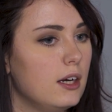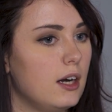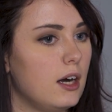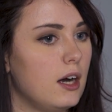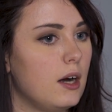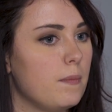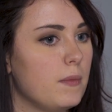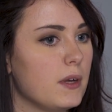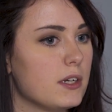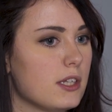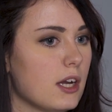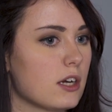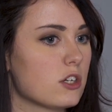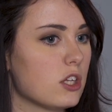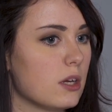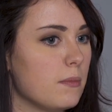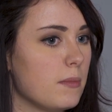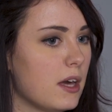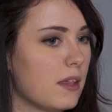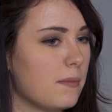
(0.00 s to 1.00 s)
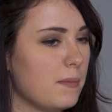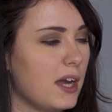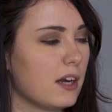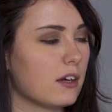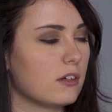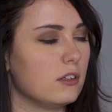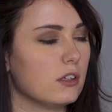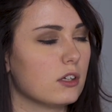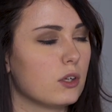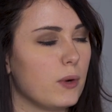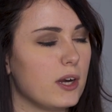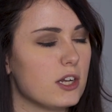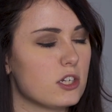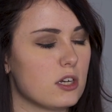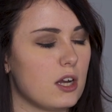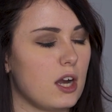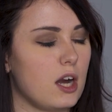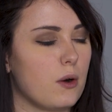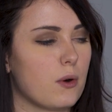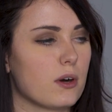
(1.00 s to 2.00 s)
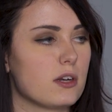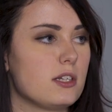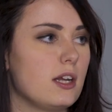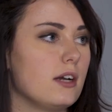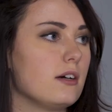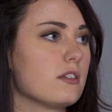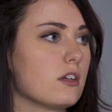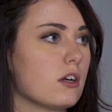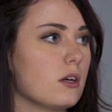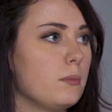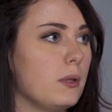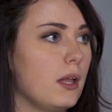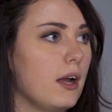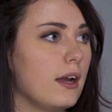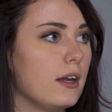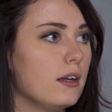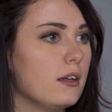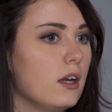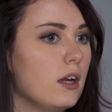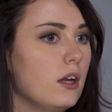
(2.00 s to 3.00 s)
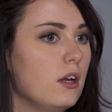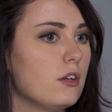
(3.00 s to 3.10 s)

Um, there's actually a mathematical equation to how our styles are applied.